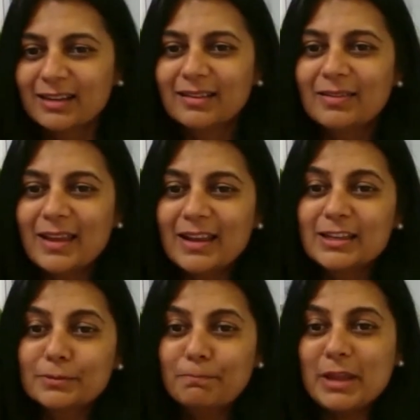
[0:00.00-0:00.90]
Did they
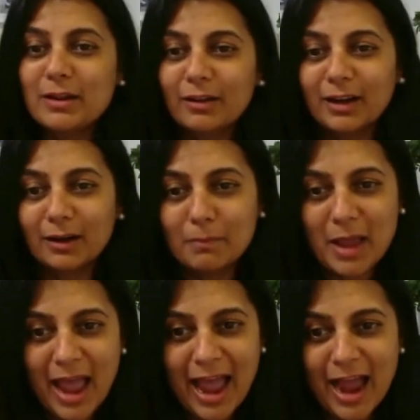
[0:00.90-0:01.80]
speak on our
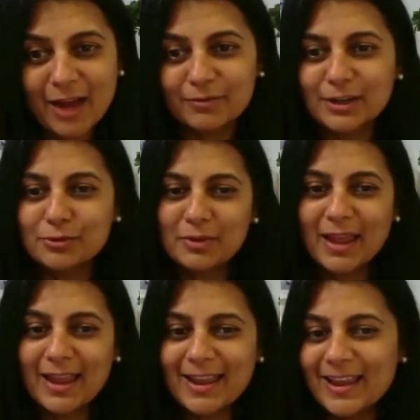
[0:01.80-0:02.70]
behalf? Did
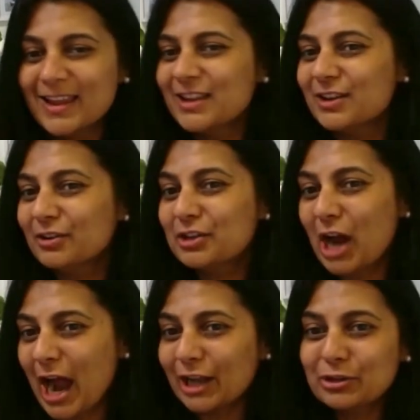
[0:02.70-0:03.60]
they,
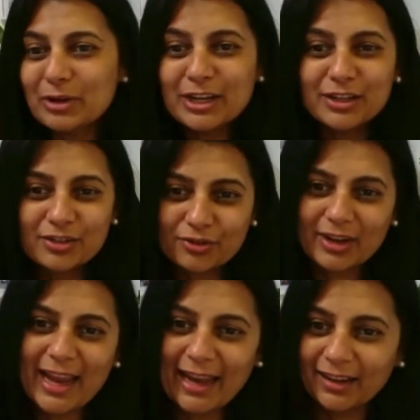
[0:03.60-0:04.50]
talk to
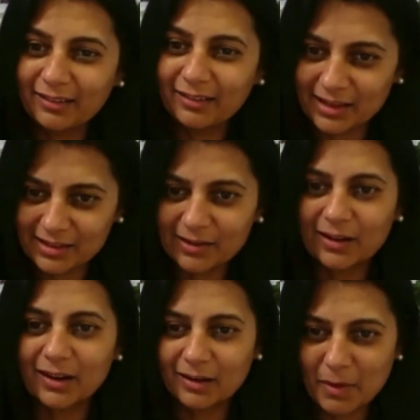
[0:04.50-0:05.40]
industry analysts
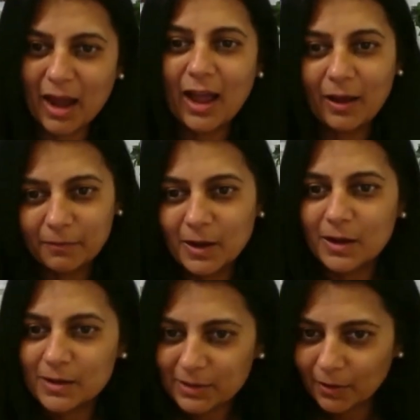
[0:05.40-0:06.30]
on our behalf?
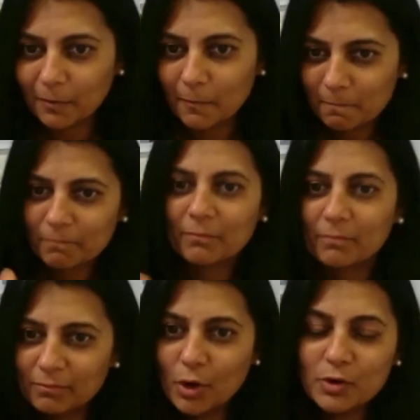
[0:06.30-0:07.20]
So
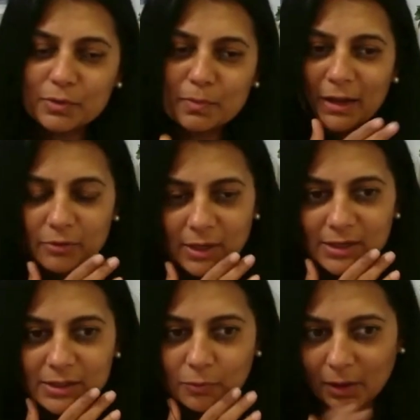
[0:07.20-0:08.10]
those
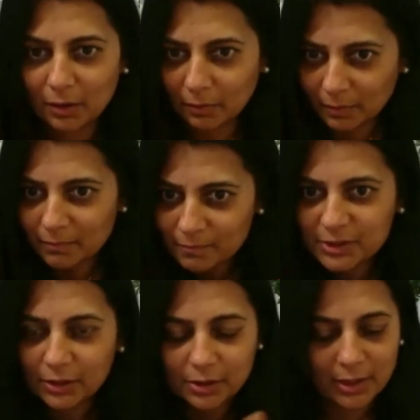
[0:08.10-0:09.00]
metrics will
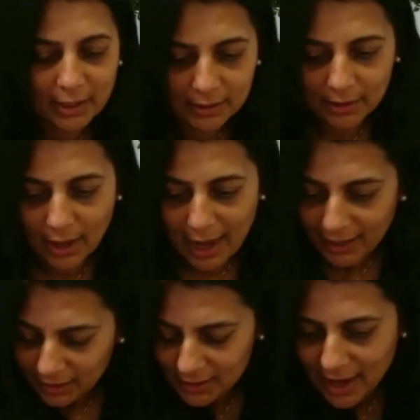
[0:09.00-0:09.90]
start to get
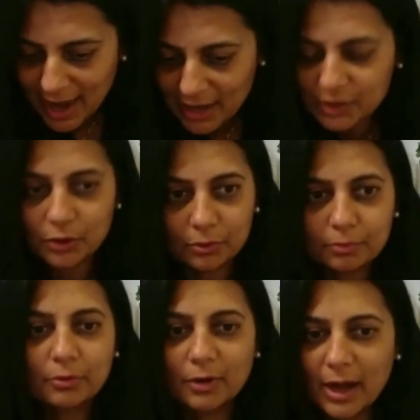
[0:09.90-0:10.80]
added as your
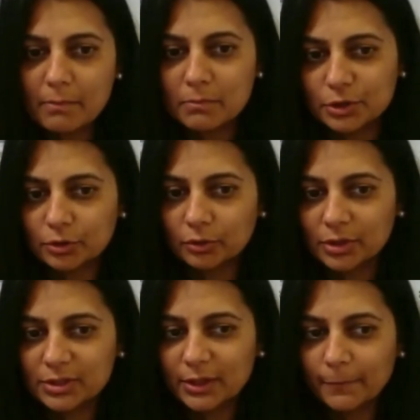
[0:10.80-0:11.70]
program
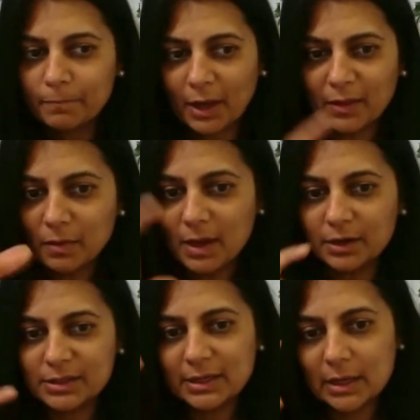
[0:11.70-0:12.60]
matures. And then
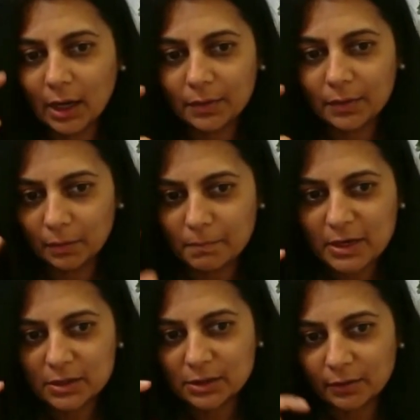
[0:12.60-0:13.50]
there's the other
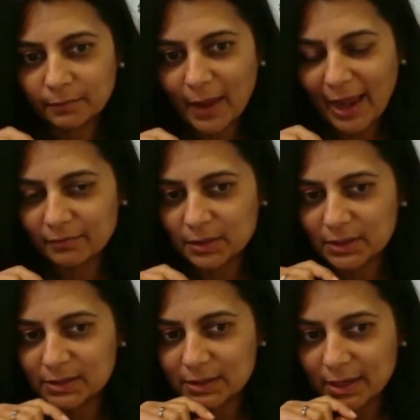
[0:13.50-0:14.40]
piece of
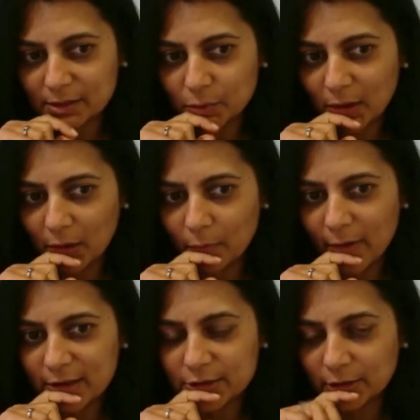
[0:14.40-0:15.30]
advocacy as well,
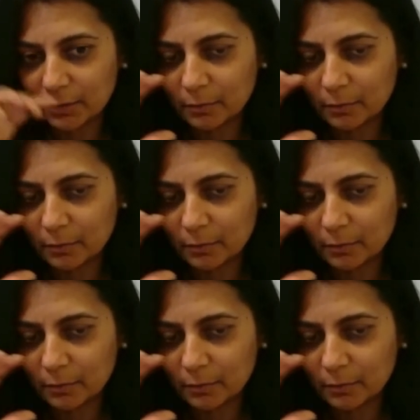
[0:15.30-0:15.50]
which,